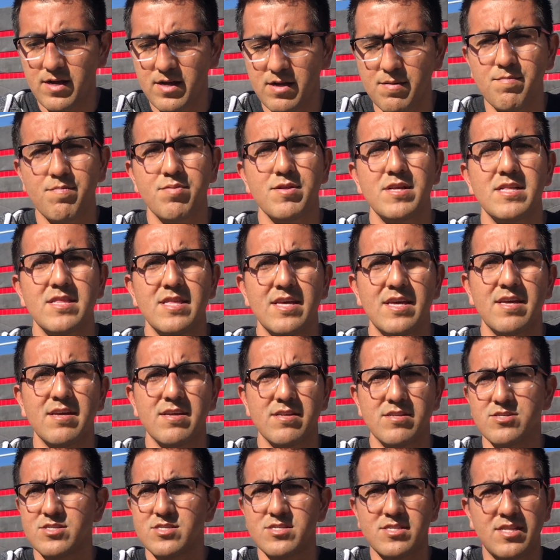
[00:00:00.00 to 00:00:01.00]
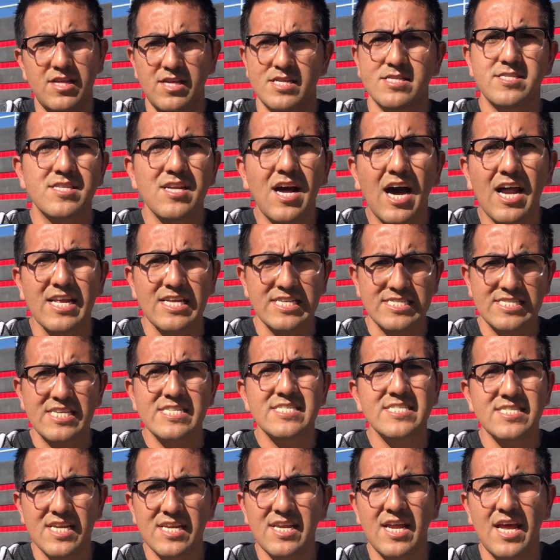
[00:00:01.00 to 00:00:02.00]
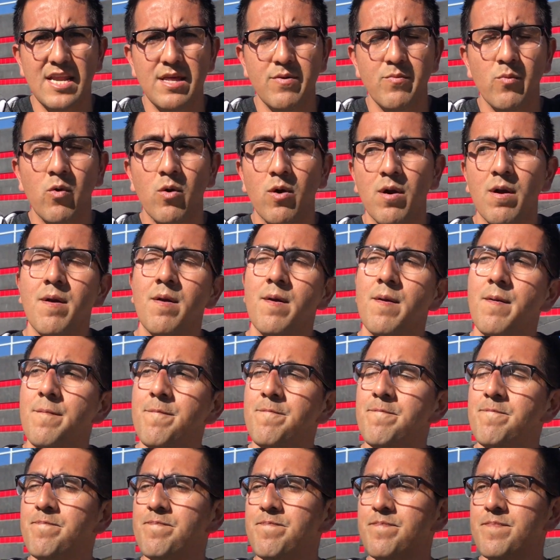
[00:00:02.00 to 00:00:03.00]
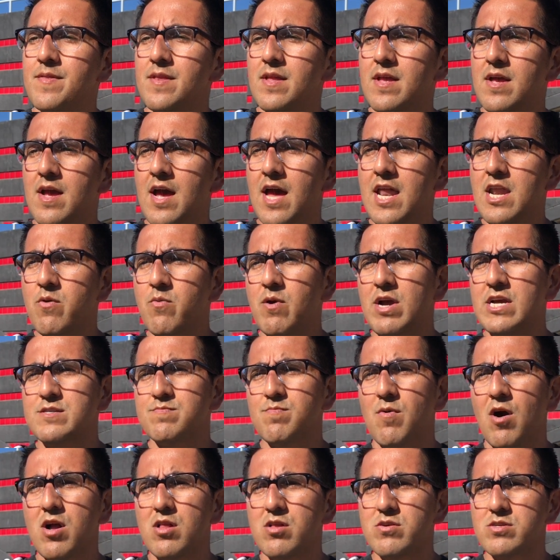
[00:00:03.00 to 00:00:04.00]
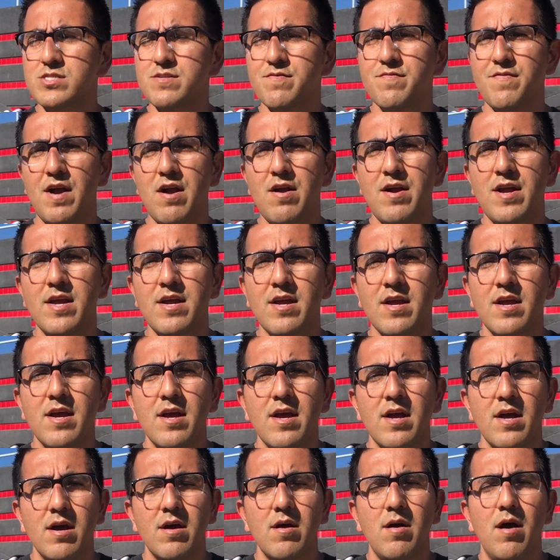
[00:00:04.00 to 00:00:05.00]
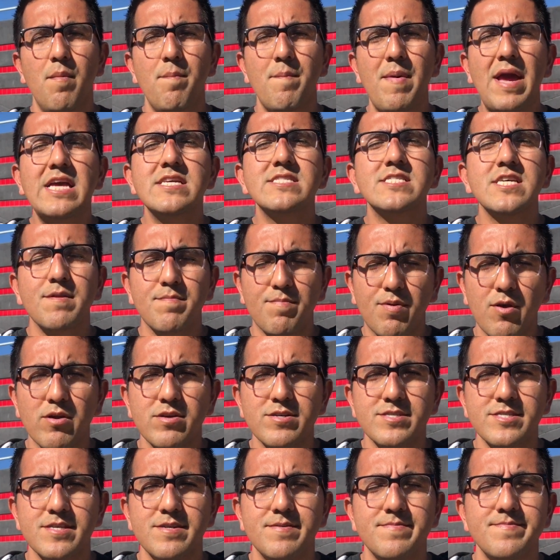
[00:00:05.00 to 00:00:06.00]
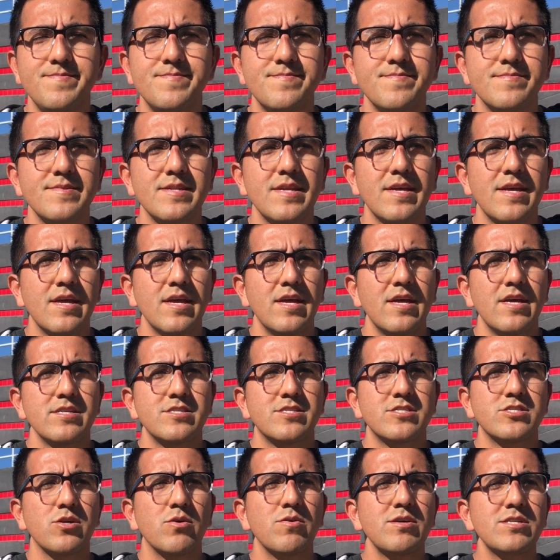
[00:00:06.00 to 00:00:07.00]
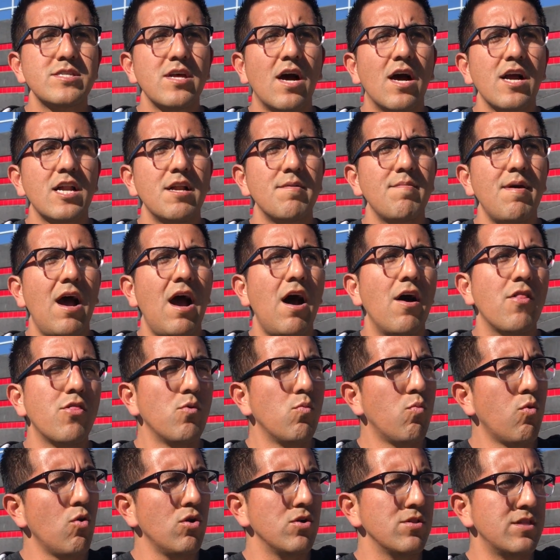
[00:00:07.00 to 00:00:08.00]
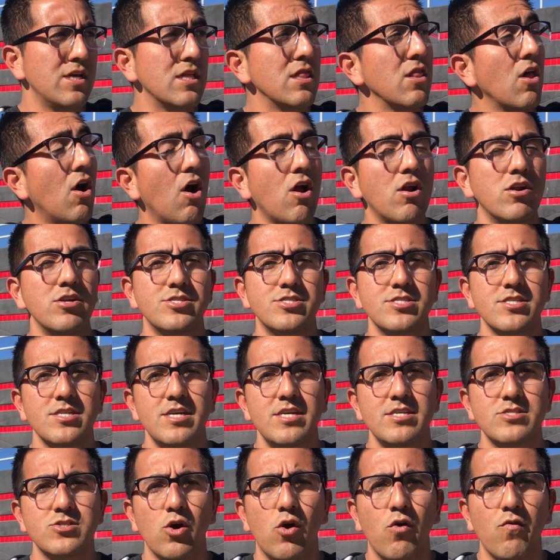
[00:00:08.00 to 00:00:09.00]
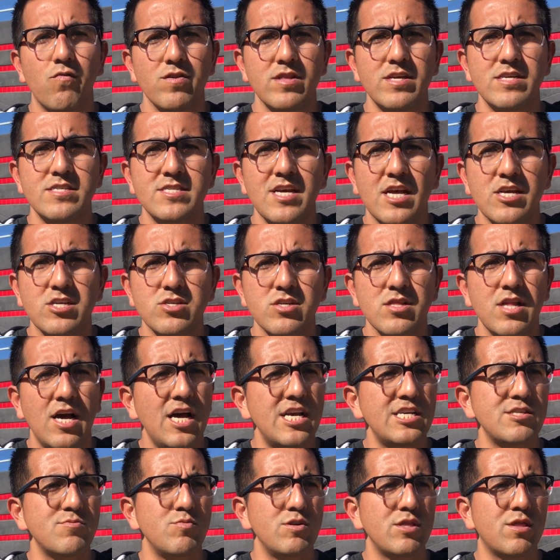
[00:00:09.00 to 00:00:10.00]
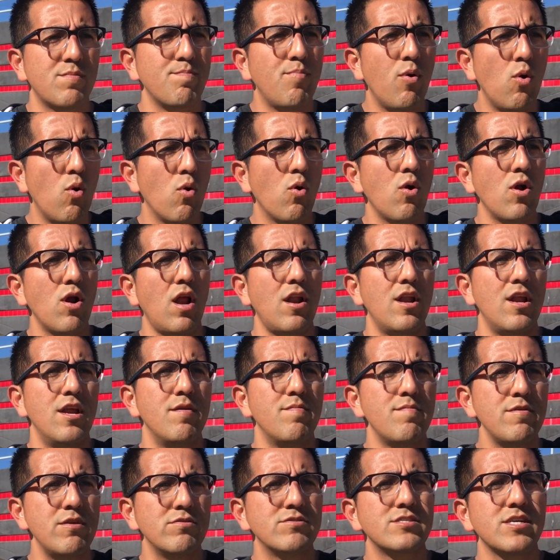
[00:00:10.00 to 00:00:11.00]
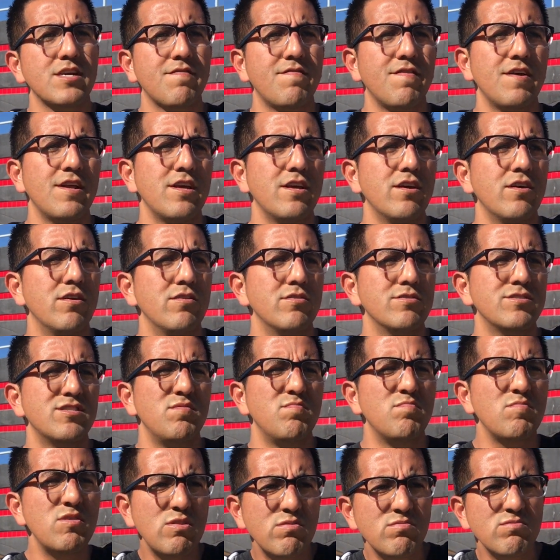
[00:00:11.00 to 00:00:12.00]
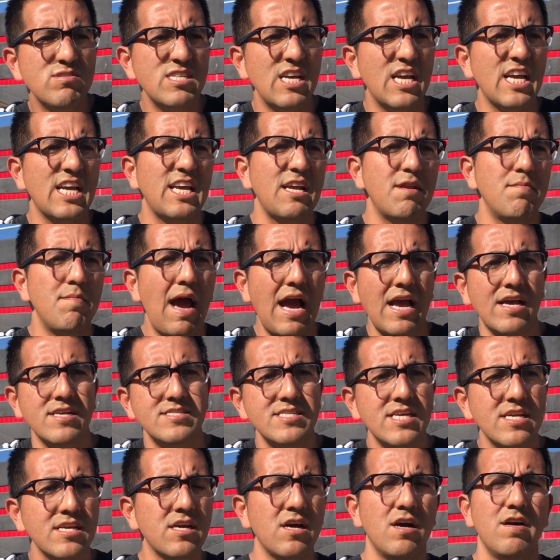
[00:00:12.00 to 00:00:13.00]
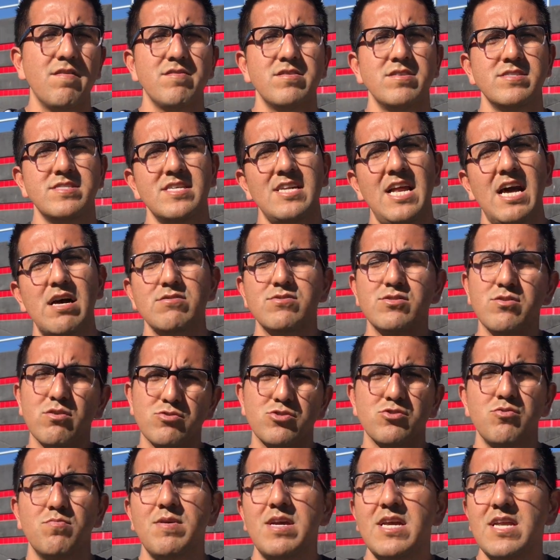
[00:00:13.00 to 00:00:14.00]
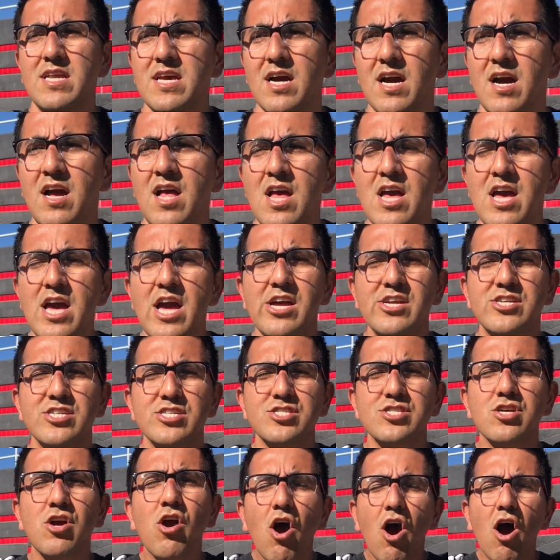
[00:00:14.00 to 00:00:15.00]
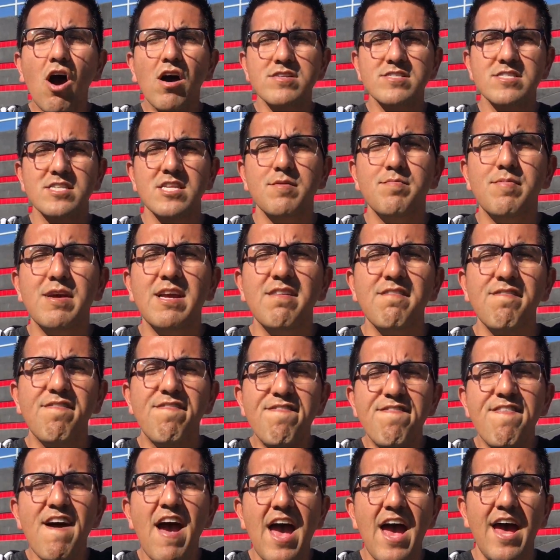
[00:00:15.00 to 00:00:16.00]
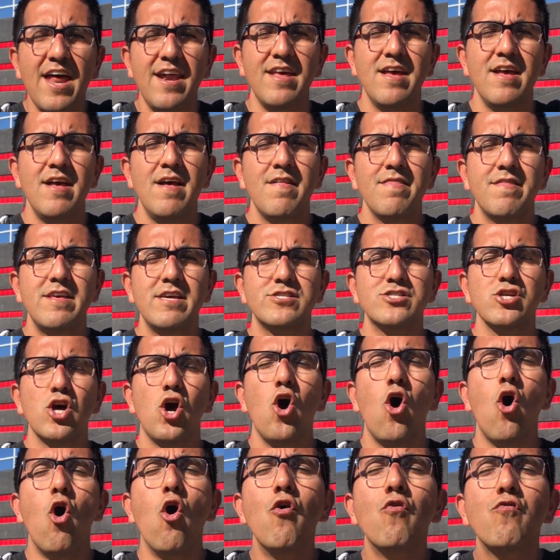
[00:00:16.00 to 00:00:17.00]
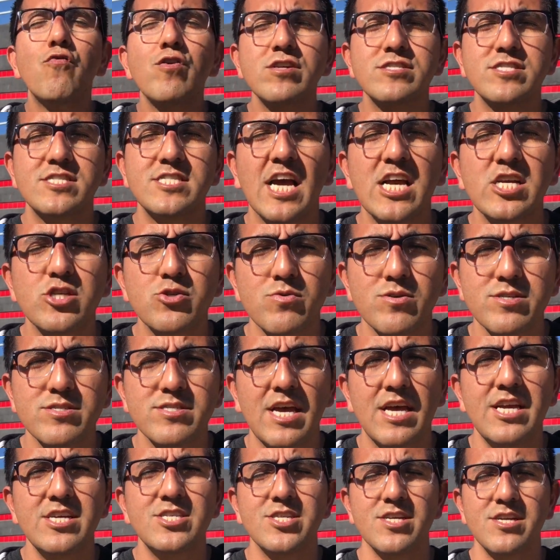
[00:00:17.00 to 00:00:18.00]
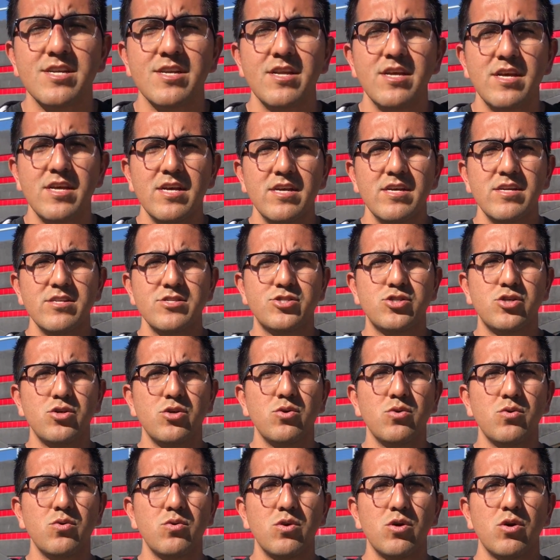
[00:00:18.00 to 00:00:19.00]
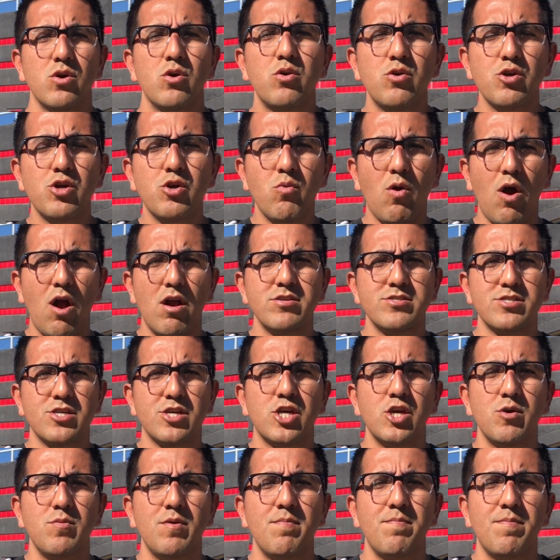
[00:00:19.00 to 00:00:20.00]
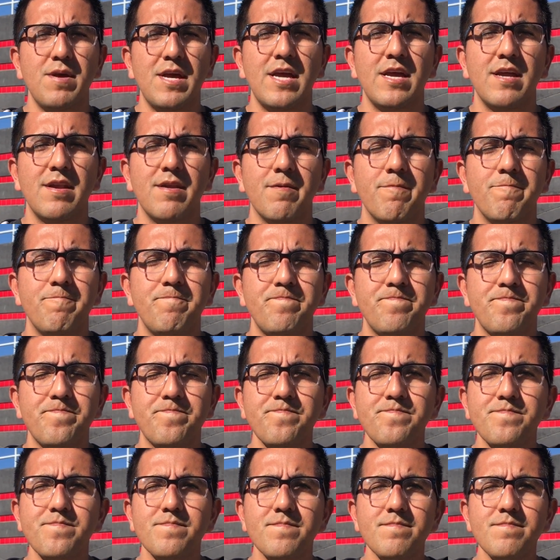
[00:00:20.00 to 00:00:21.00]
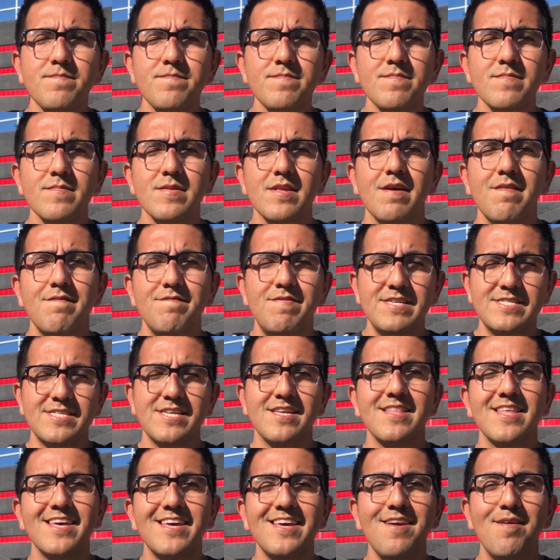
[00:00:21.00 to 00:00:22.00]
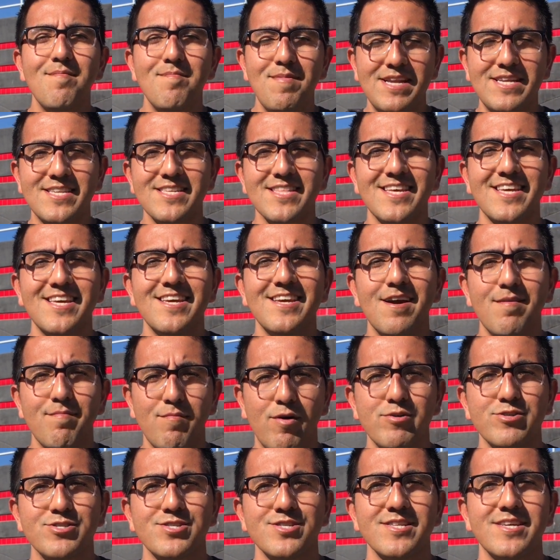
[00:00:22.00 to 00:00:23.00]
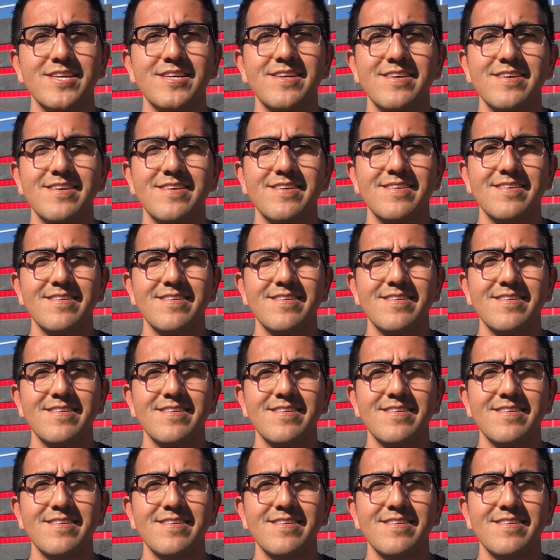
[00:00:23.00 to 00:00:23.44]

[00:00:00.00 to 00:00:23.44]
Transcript: completely. Just, it's not existent anymore. Anyways, Marlo is a very amazing person. She's always talking about how the world at large is overly sexualized with porn and music videos and music and magazine covers, and now social media is just constantly being fed this over-sexualization to who you are as a human being. Physically, mentally, emotionally,